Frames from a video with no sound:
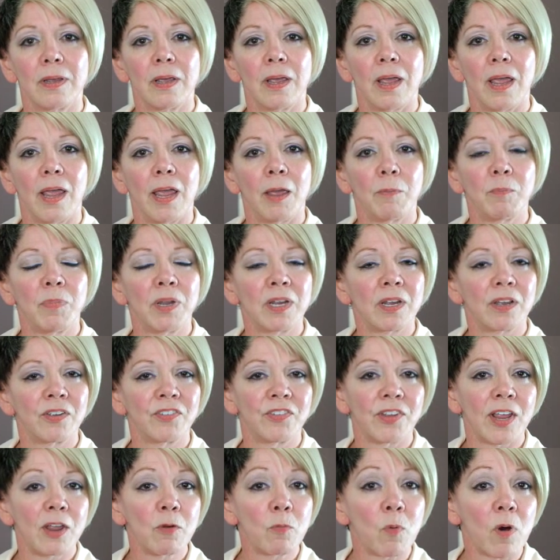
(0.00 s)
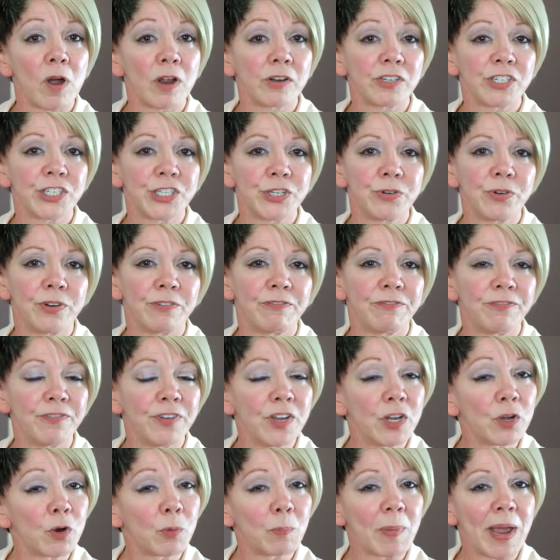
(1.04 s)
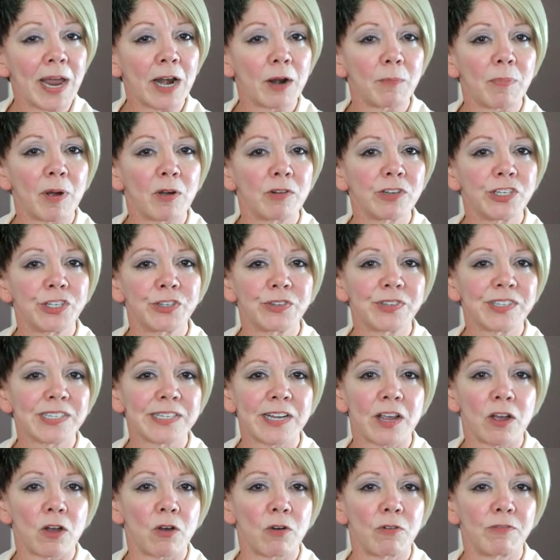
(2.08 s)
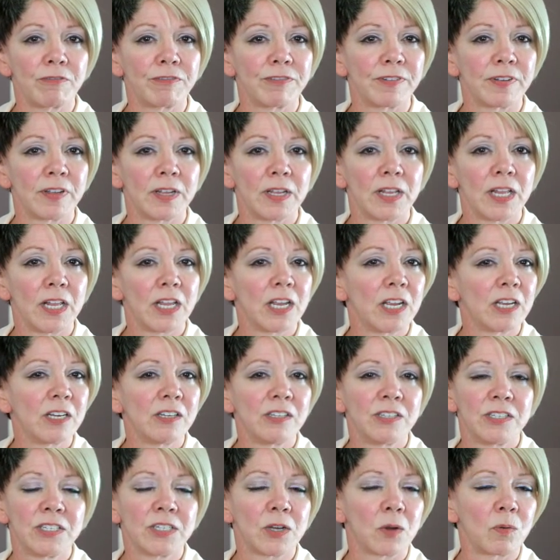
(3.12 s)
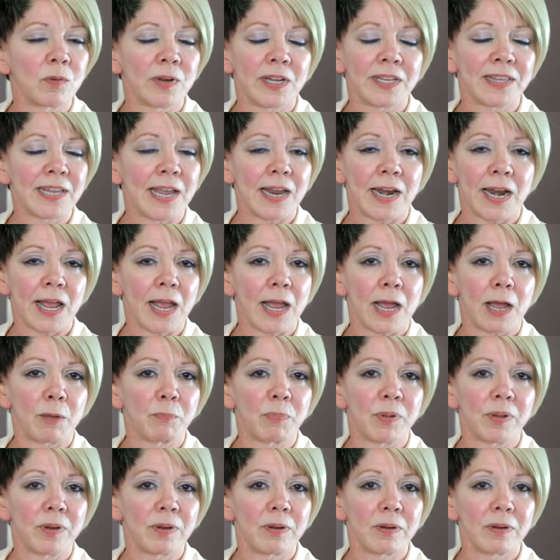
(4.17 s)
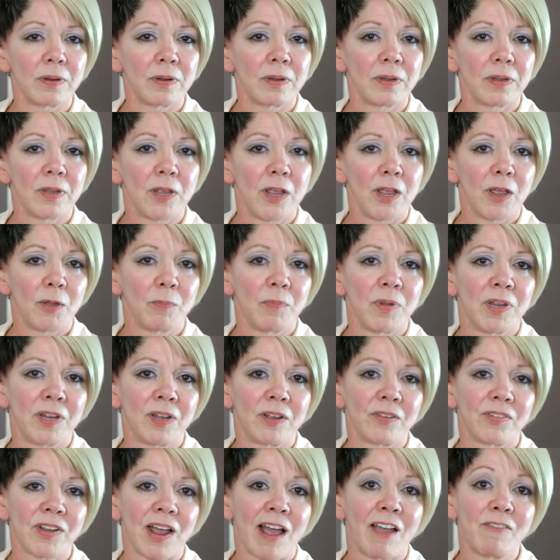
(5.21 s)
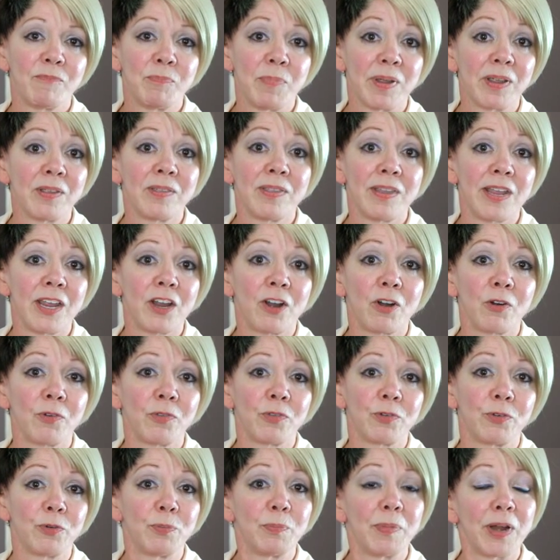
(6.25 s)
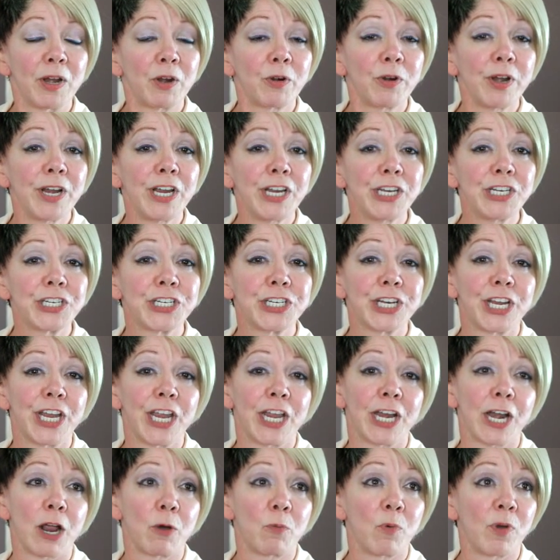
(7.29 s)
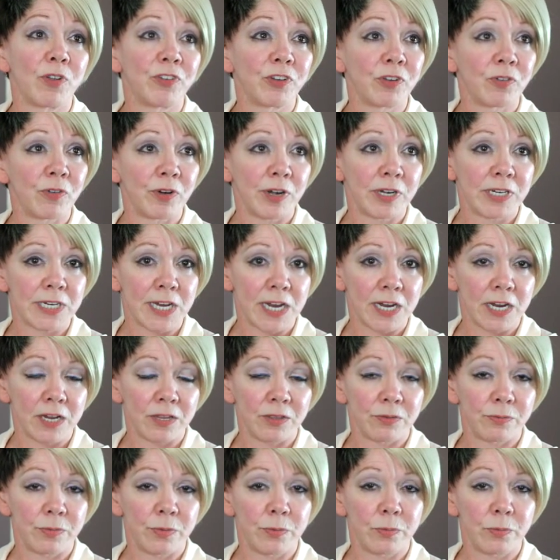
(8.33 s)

And because they want you to feel bad about yourself, don't let that happen. Because I've been there through marriage, and I wasn't going to take it through